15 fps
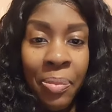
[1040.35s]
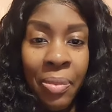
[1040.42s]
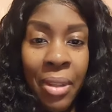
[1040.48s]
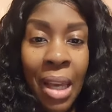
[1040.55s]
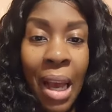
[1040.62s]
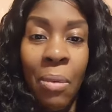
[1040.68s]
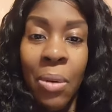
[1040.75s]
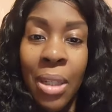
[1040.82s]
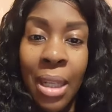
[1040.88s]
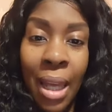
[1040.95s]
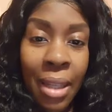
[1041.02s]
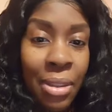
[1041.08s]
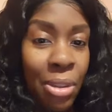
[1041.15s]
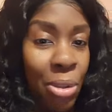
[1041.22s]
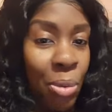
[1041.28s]
I would like
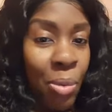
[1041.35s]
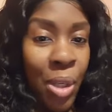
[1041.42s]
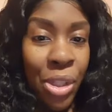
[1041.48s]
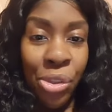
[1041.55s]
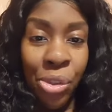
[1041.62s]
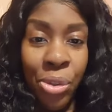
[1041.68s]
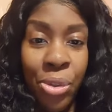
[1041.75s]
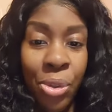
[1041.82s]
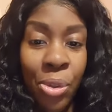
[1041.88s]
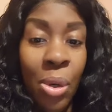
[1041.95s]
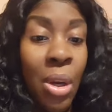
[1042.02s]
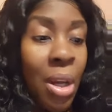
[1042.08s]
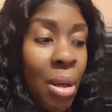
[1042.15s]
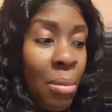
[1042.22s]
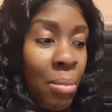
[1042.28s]
to wish you,
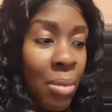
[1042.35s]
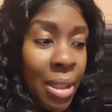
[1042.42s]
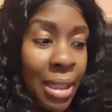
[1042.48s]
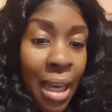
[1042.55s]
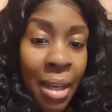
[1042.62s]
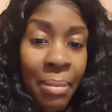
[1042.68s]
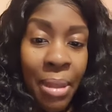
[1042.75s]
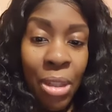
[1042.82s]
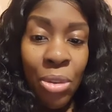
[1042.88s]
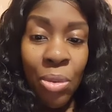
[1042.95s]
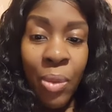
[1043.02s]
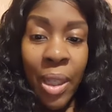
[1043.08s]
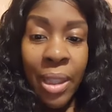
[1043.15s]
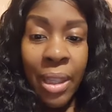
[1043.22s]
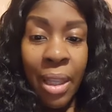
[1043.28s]
mwen ta remè
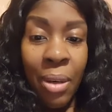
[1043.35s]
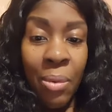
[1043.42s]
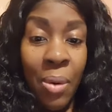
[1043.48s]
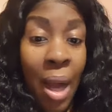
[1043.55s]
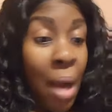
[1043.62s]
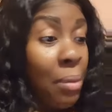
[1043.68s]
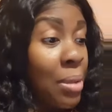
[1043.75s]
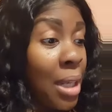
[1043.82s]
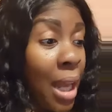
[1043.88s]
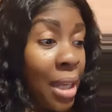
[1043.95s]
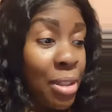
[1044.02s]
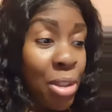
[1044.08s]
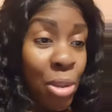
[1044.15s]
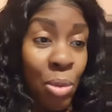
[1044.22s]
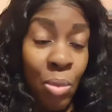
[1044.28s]
souwete ou, I would like
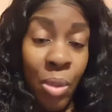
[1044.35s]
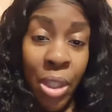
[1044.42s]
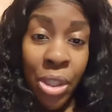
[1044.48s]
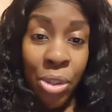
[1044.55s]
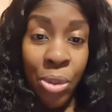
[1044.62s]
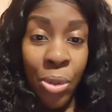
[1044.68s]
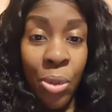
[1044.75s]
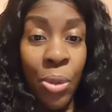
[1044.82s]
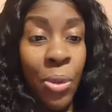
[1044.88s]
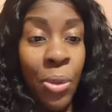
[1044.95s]
to wish you